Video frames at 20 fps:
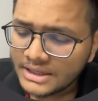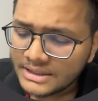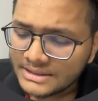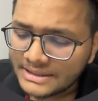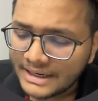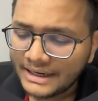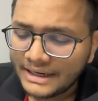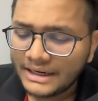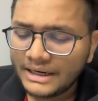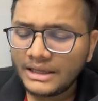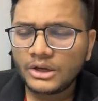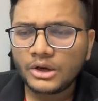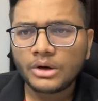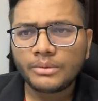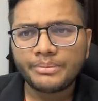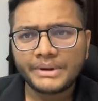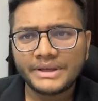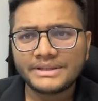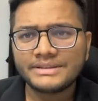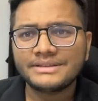Secondly,
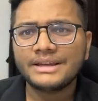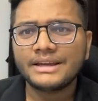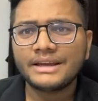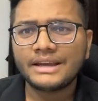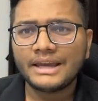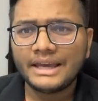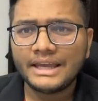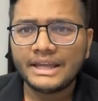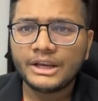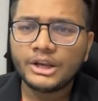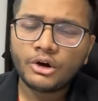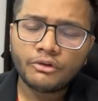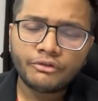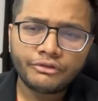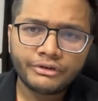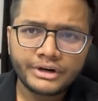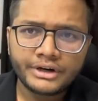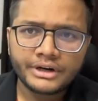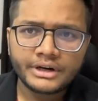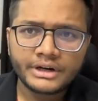your basic area
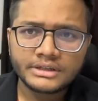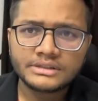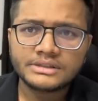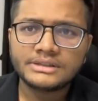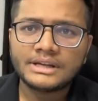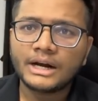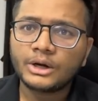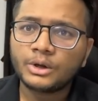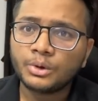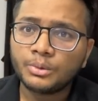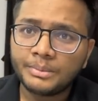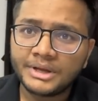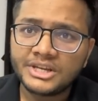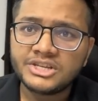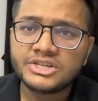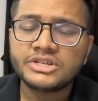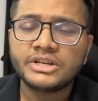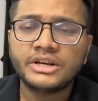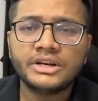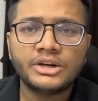of interest that you
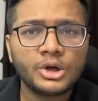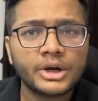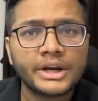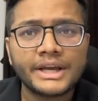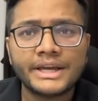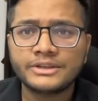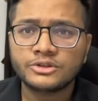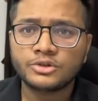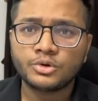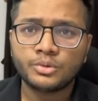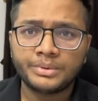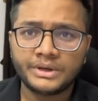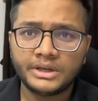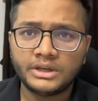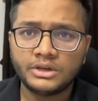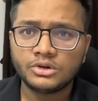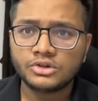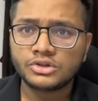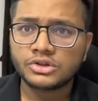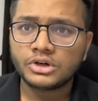mentioned in your S O P,
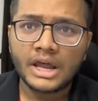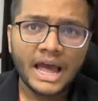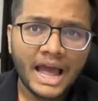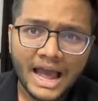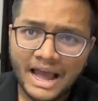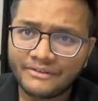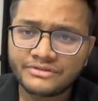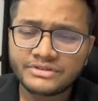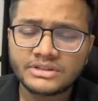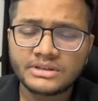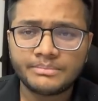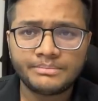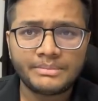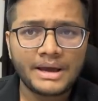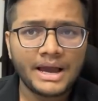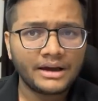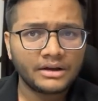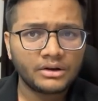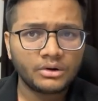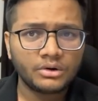you should have some
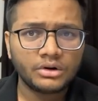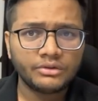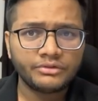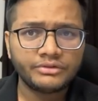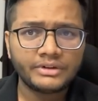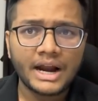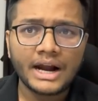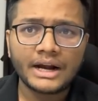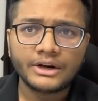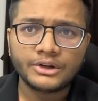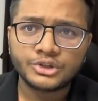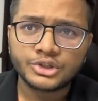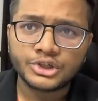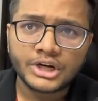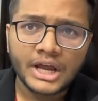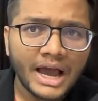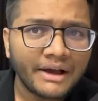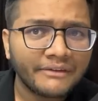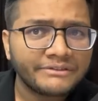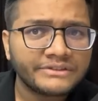background of that, you should
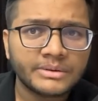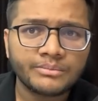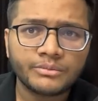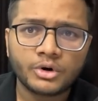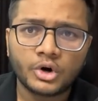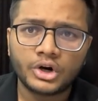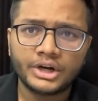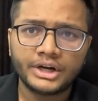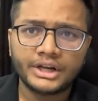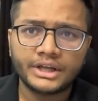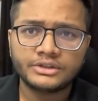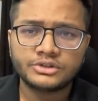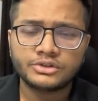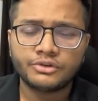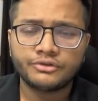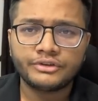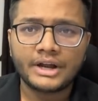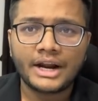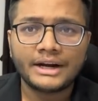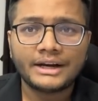have some context
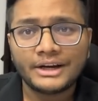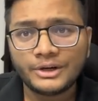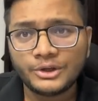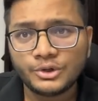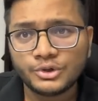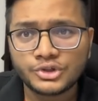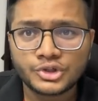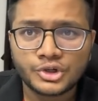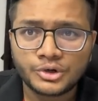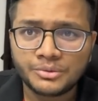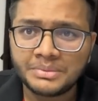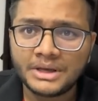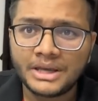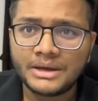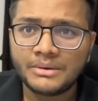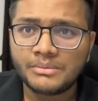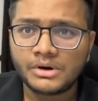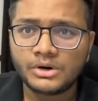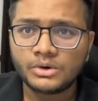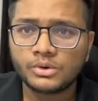of that, and you should be
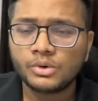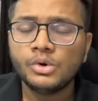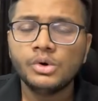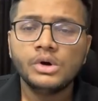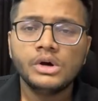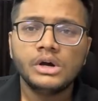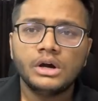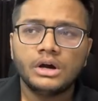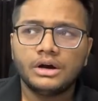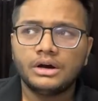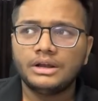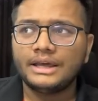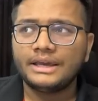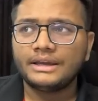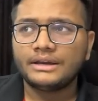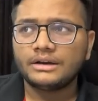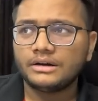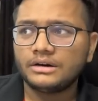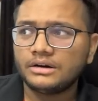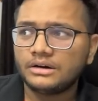able to uh,
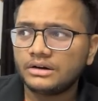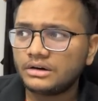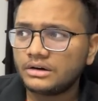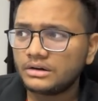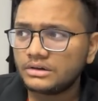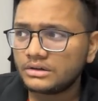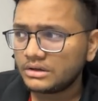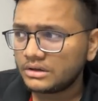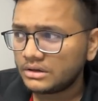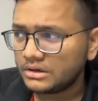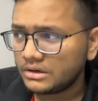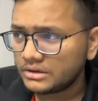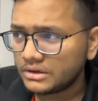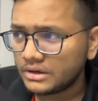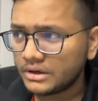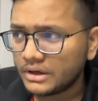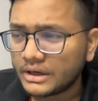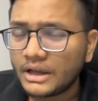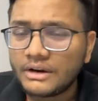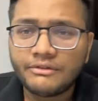like uh, uh,
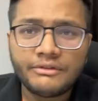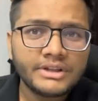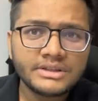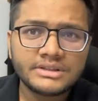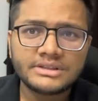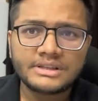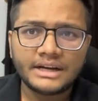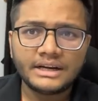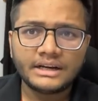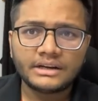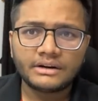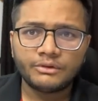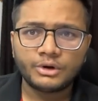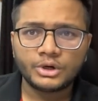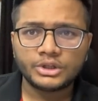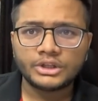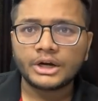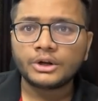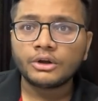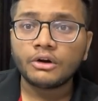convince the
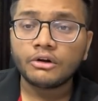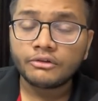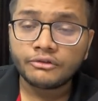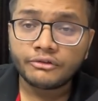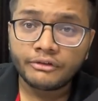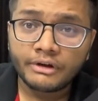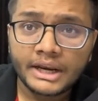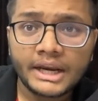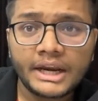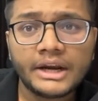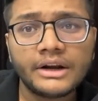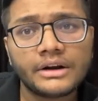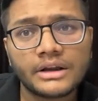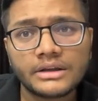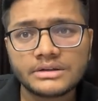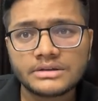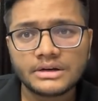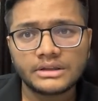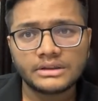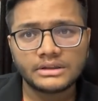interviewer that you are very
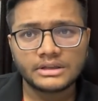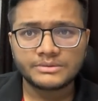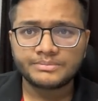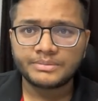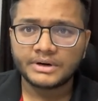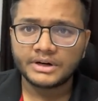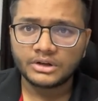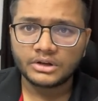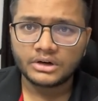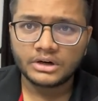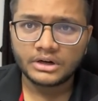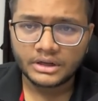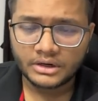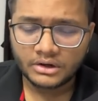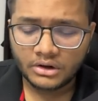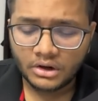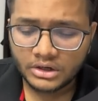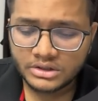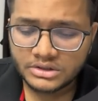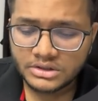interested in this particular
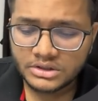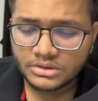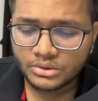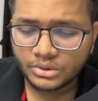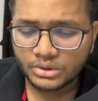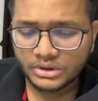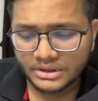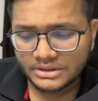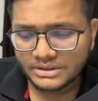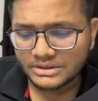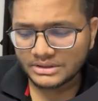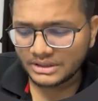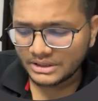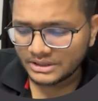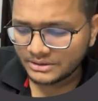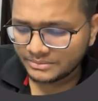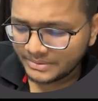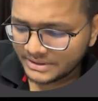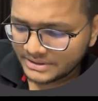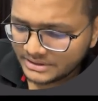technology. So this
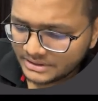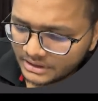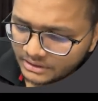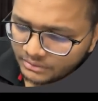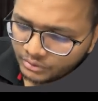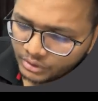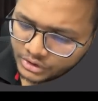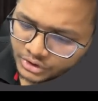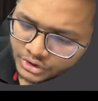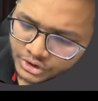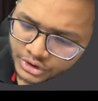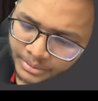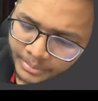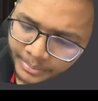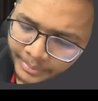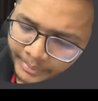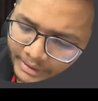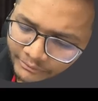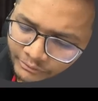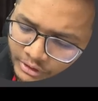is basically what you should
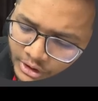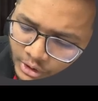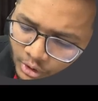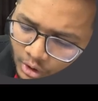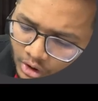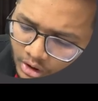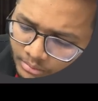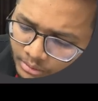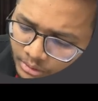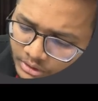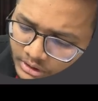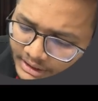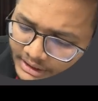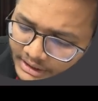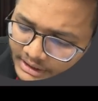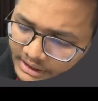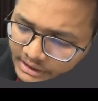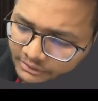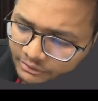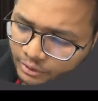wear. We'll talk about the
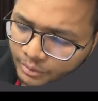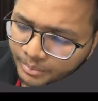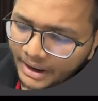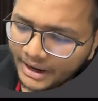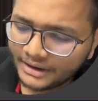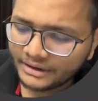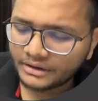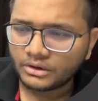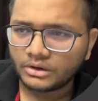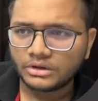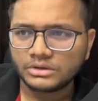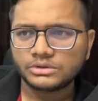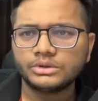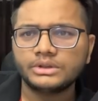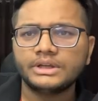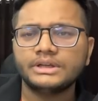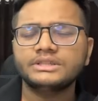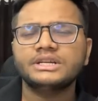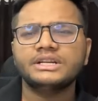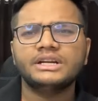interview pattern also.
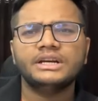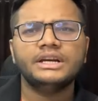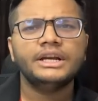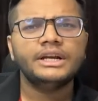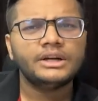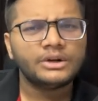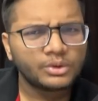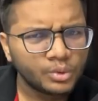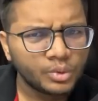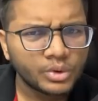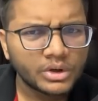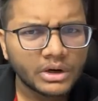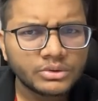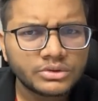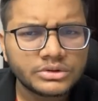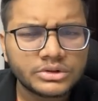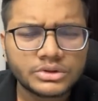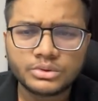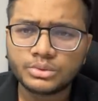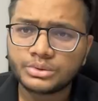There are generally two
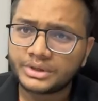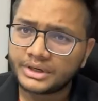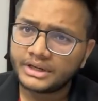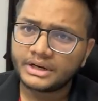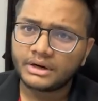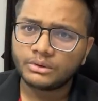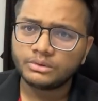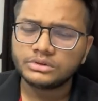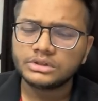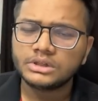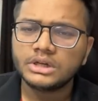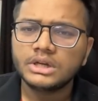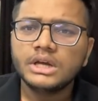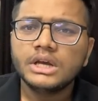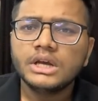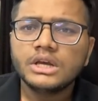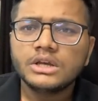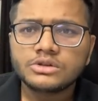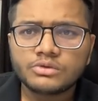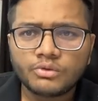rounds to three rounds.
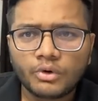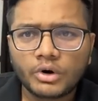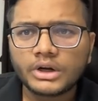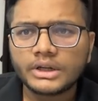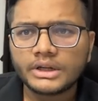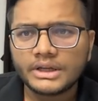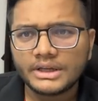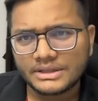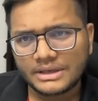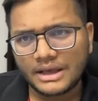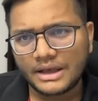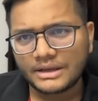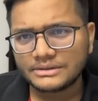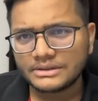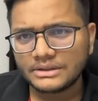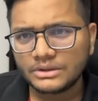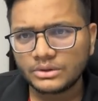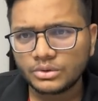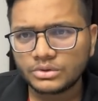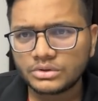So what is
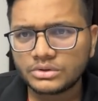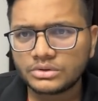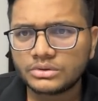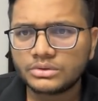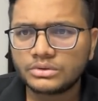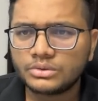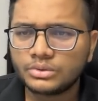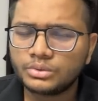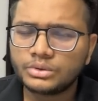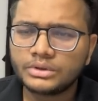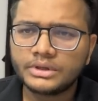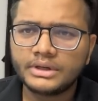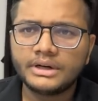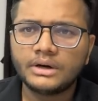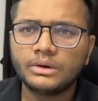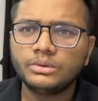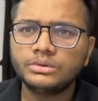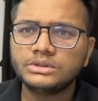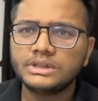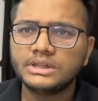asked in those two, three
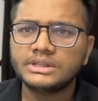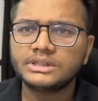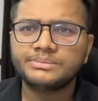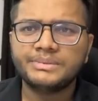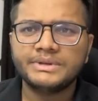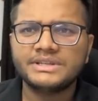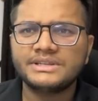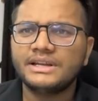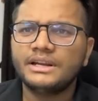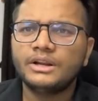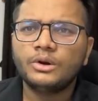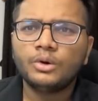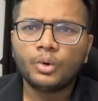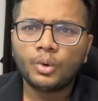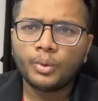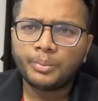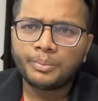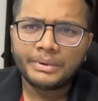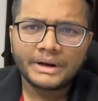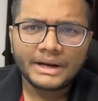rounds? It's basically an
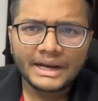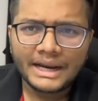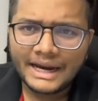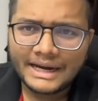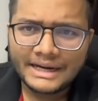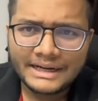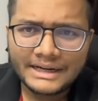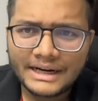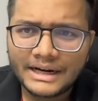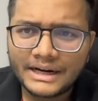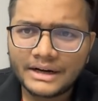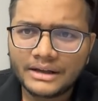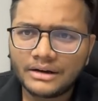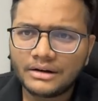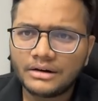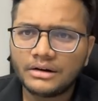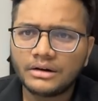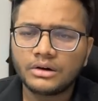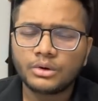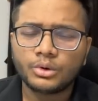open-ended
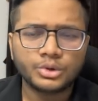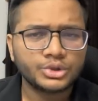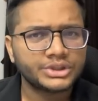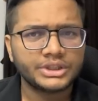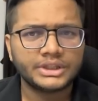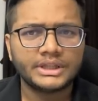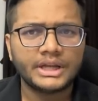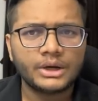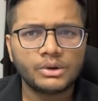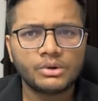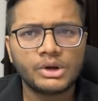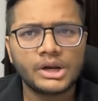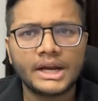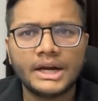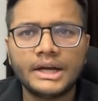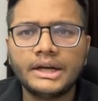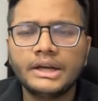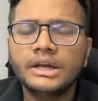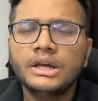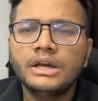uh, question that you'll
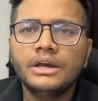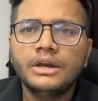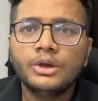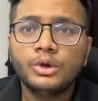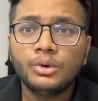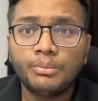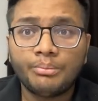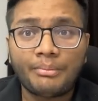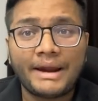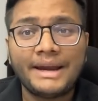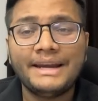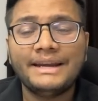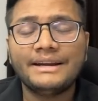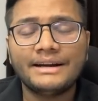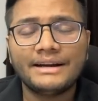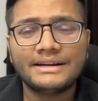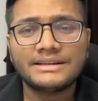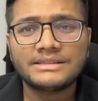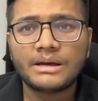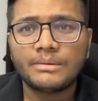get. You might
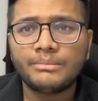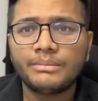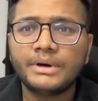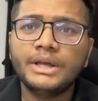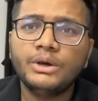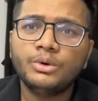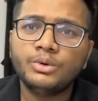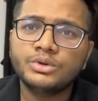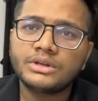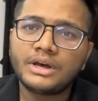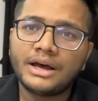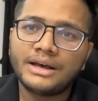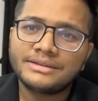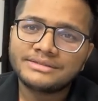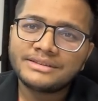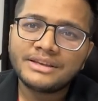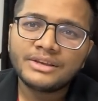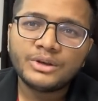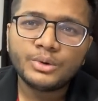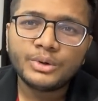get somebody who's
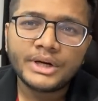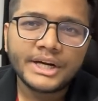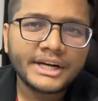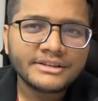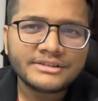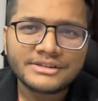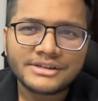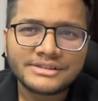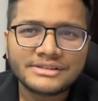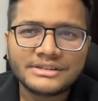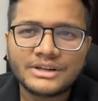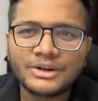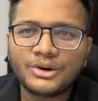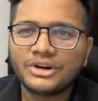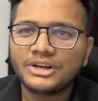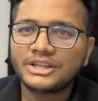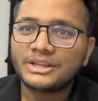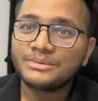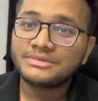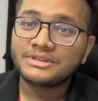asking you data structure
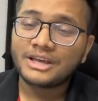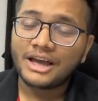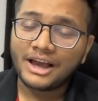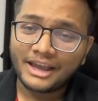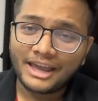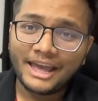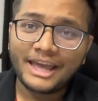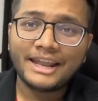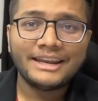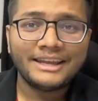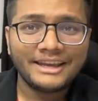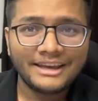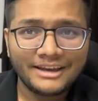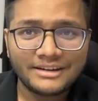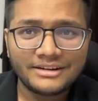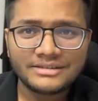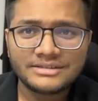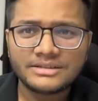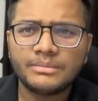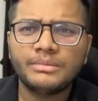algorithms again
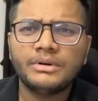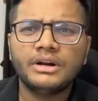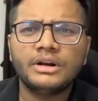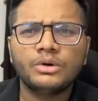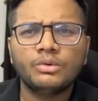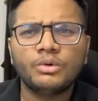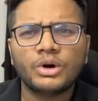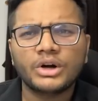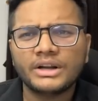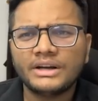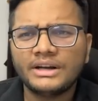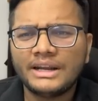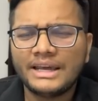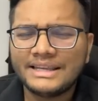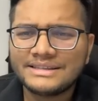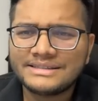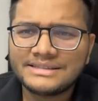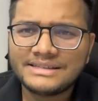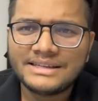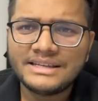here, similar to what an
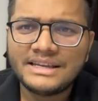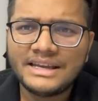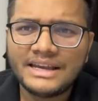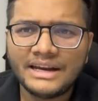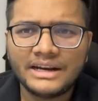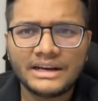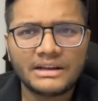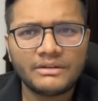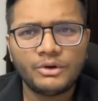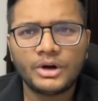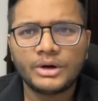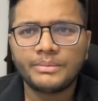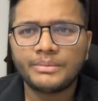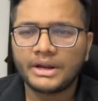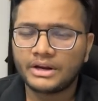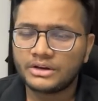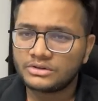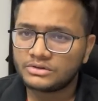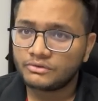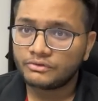S D interview at
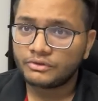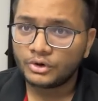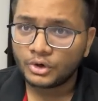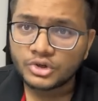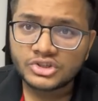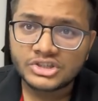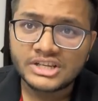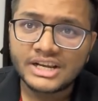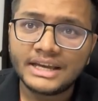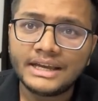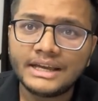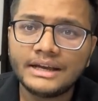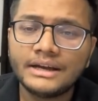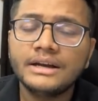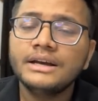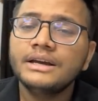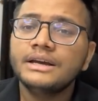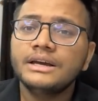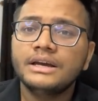Microsoft looks like.